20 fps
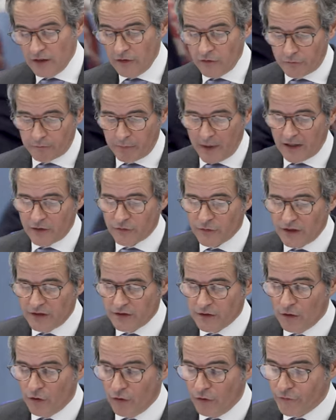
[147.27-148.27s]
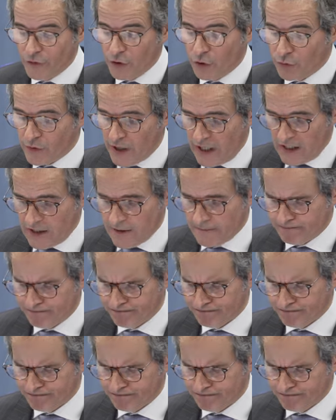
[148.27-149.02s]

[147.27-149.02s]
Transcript: Inspectorate of Ukraine